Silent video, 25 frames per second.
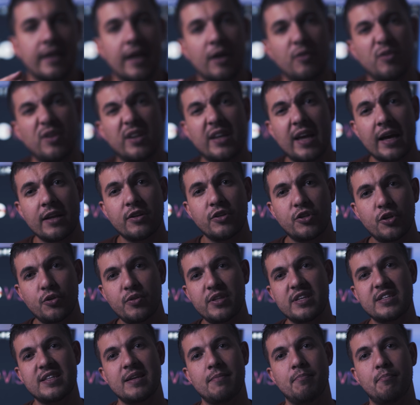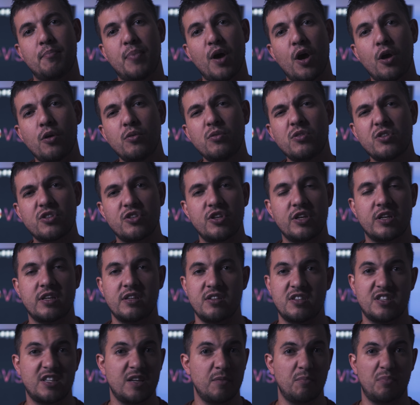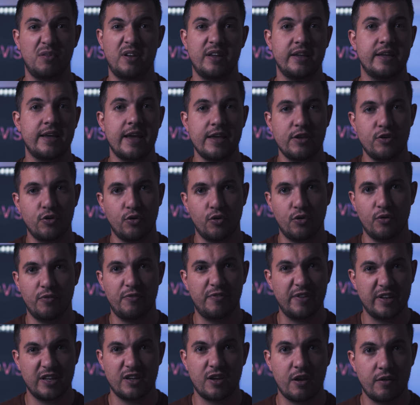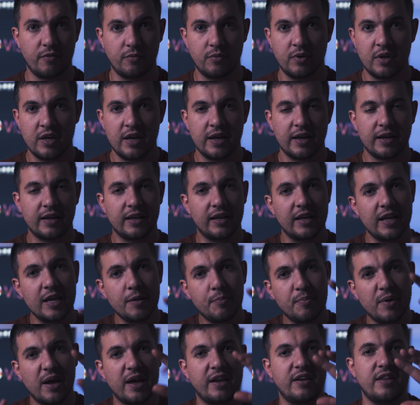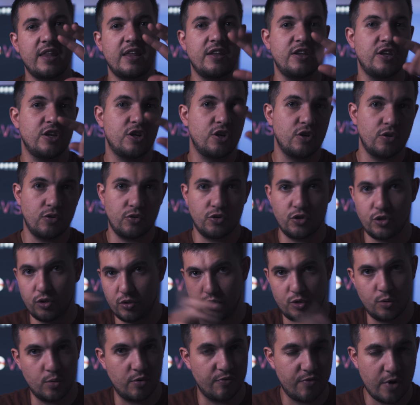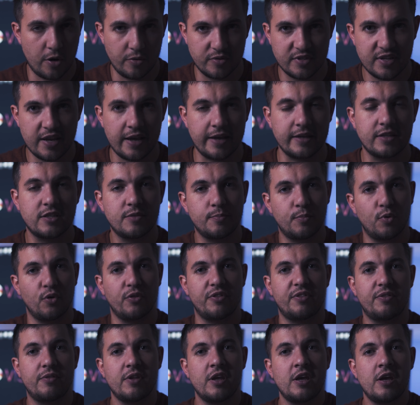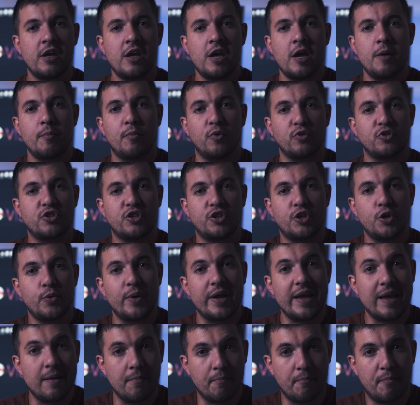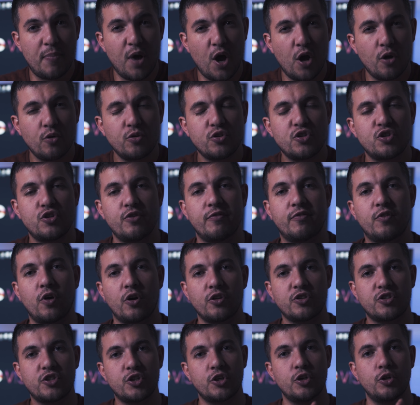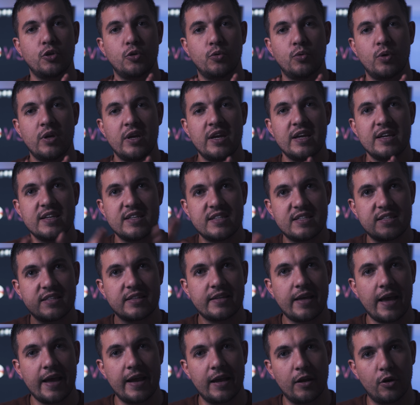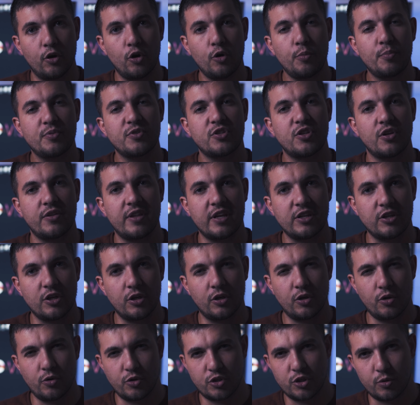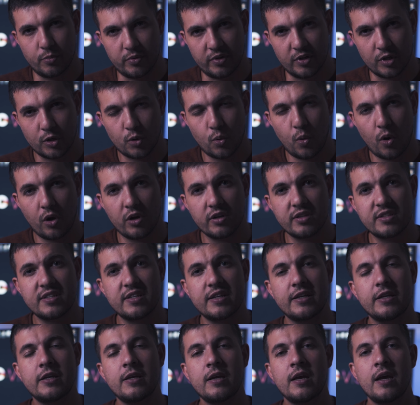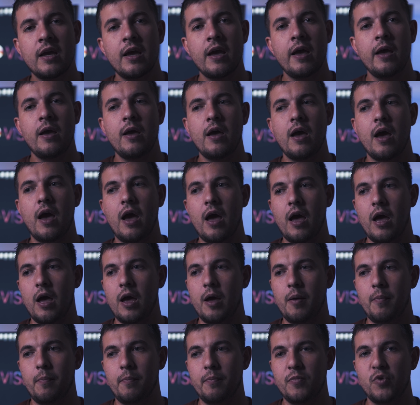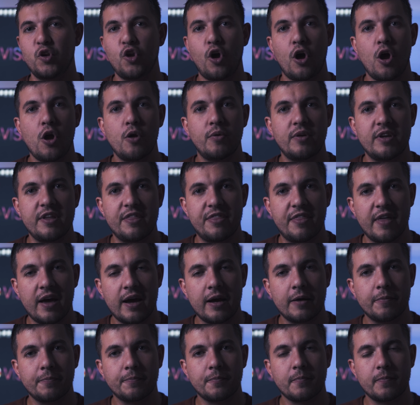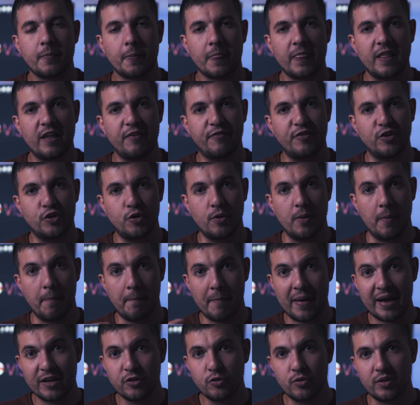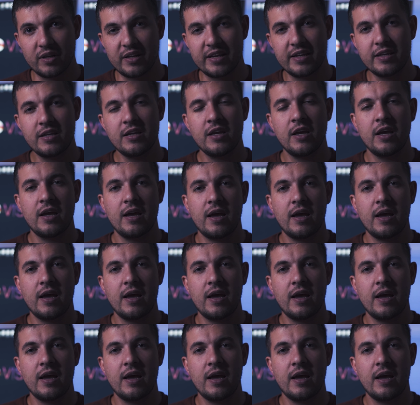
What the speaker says: Now you can do this in post. You can simply get your video clip and then you can do a rotate. But to do it in post, you've got to scale up, so then you lose some of your quality. Not only that, if you do it manually,